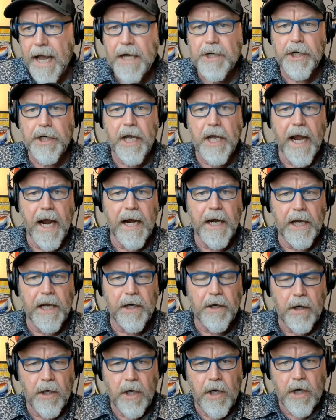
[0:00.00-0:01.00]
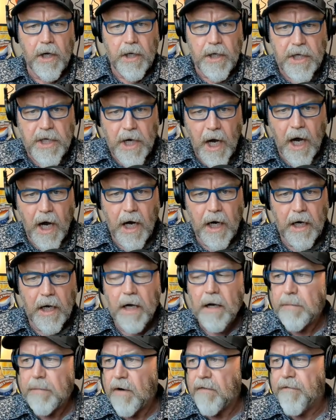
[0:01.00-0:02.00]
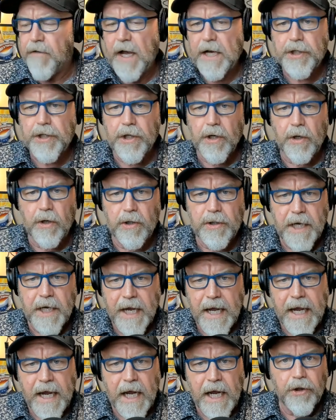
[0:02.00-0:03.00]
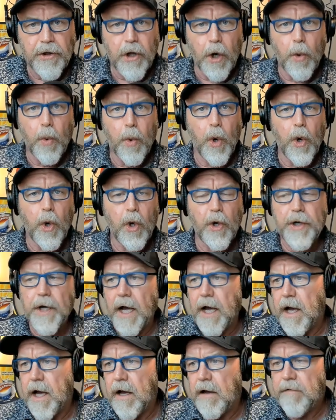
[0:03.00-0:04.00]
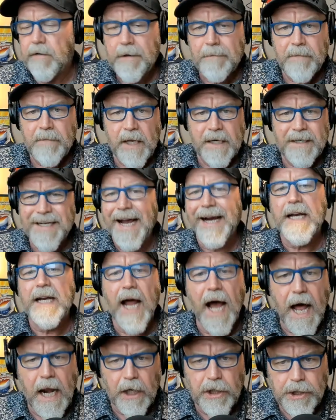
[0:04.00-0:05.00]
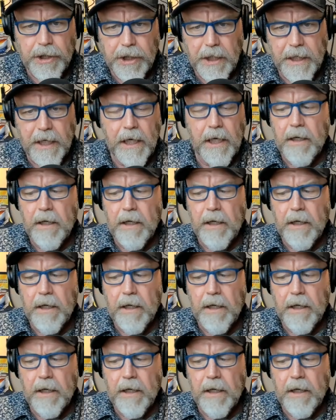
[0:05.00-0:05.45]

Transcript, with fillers: educating young professionals in the world of technology